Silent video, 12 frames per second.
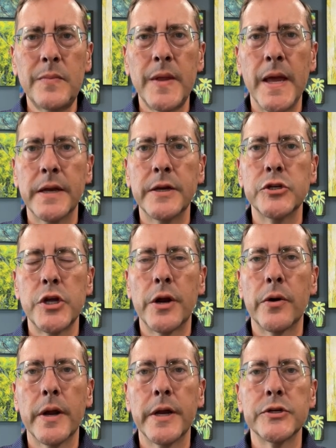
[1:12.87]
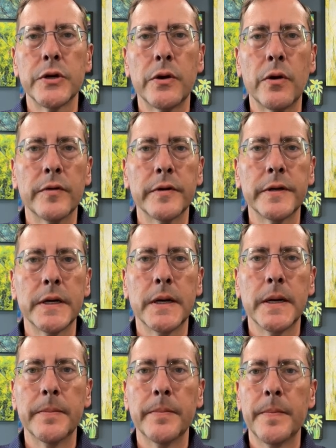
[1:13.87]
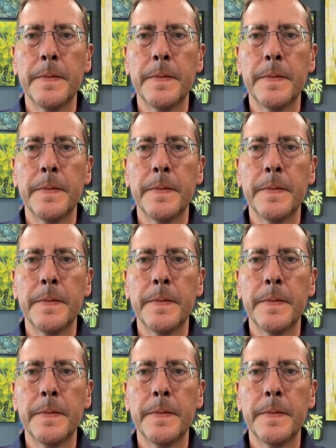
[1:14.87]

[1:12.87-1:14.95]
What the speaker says: and degeneration over time.